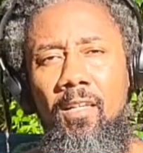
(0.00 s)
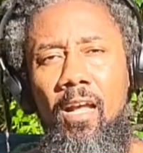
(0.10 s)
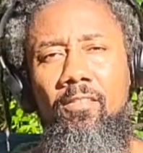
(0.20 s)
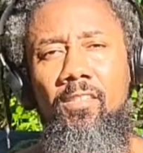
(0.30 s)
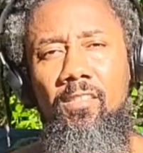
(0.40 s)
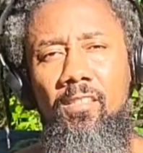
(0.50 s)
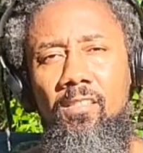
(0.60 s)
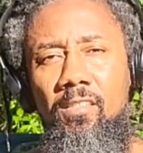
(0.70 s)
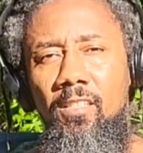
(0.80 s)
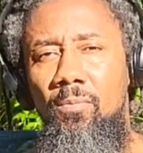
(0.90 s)
And I've
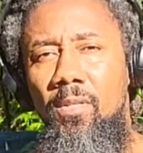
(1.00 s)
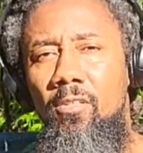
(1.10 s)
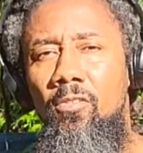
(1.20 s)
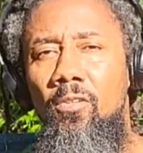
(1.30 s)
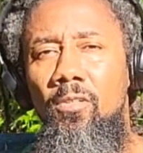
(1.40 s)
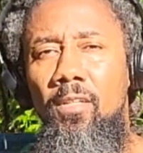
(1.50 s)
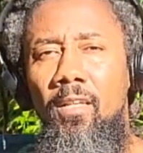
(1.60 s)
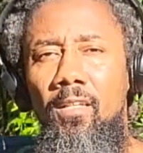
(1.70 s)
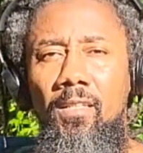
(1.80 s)
consistently been growing and